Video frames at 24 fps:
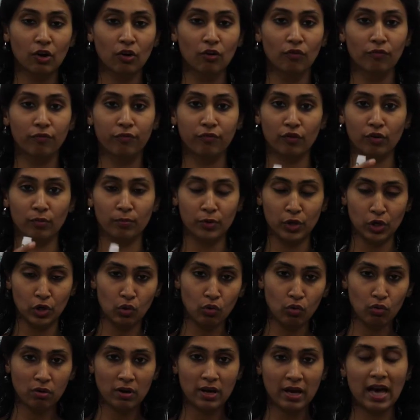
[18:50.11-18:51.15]
from
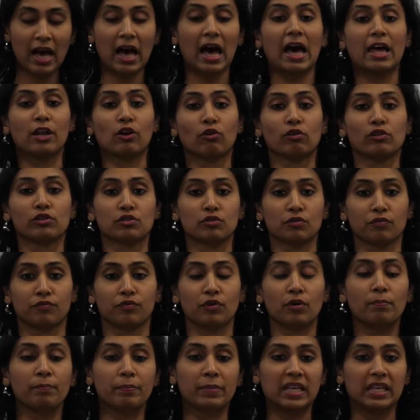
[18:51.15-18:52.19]
you and also
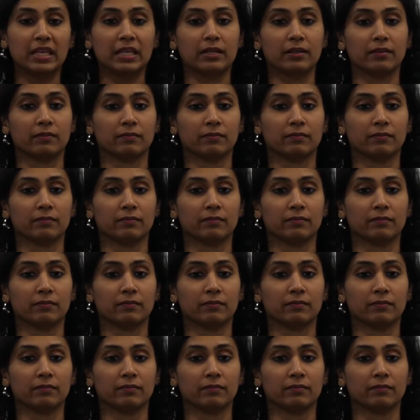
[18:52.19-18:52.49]
from me.